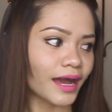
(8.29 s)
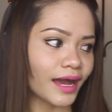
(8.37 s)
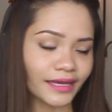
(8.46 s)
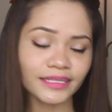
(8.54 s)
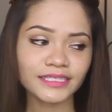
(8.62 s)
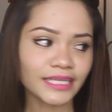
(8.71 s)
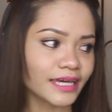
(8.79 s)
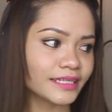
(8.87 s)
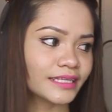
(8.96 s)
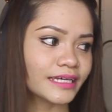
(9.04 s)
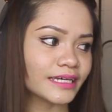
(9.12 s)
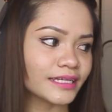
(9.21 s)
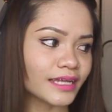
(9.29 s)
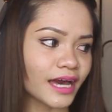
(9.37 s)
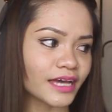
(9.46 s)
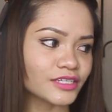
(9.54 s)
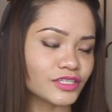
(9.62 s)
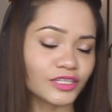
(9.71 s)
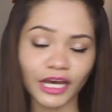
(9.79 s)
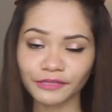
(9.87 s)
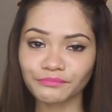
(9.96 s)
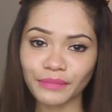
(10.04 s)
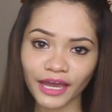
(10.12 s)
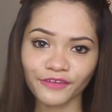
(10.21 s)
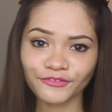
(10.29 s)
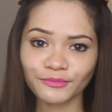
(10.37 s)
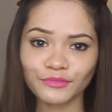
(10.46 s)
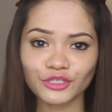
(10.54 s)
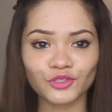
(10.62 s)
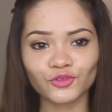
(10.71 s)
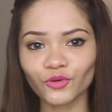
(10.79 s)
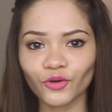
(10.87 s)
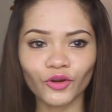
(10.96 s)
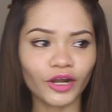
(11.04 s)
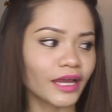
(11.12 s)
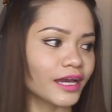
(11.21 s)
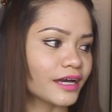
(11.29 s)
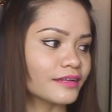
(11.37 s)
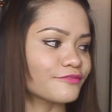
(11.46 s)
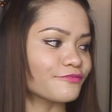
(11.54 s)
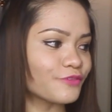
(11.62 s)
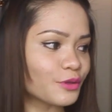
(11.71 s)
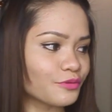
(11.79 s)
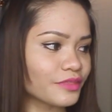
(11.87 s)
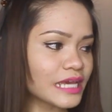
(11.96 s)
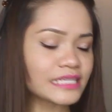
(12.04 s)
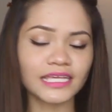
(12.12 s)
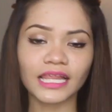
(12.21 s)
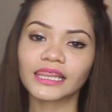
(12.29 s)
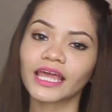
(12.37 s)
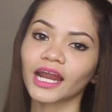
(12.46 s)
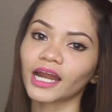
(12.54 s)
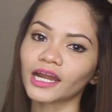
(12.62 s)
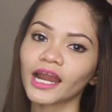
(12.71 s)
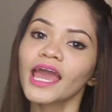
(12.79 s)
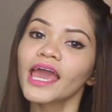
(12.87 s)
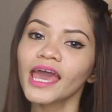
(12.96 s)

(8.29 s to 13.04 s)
I decided, I just got back from the store, I got a few things in there,